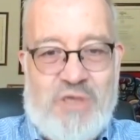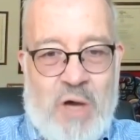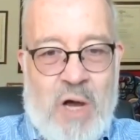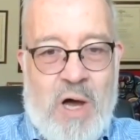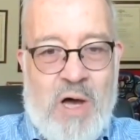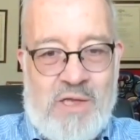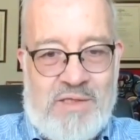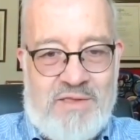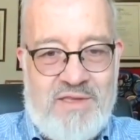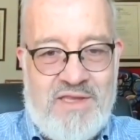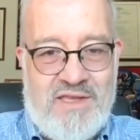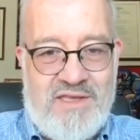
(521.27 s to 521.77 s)

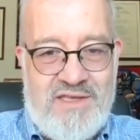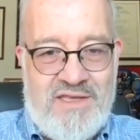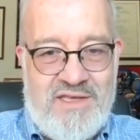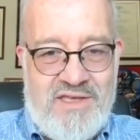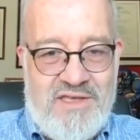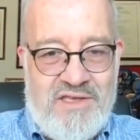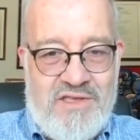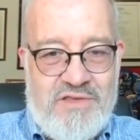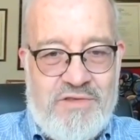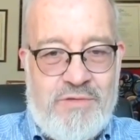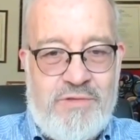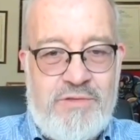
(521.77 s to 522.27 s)
dawn
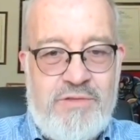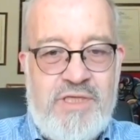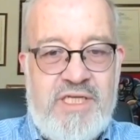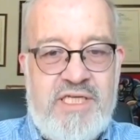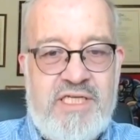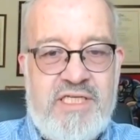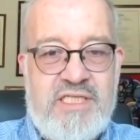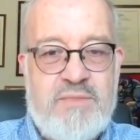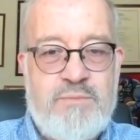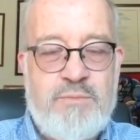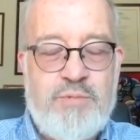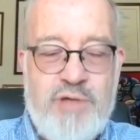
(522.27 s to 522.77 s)
through
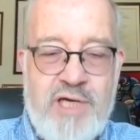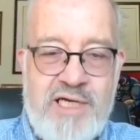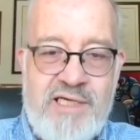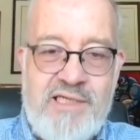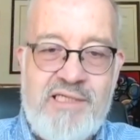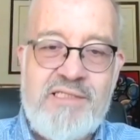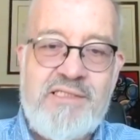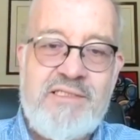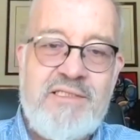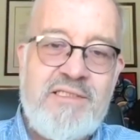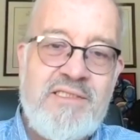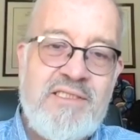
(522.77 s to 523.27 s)
his
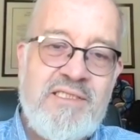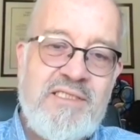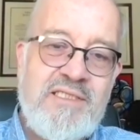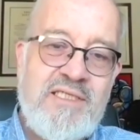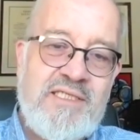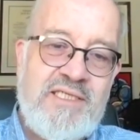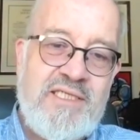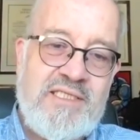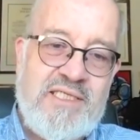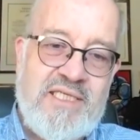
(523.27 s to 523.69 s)
prayers,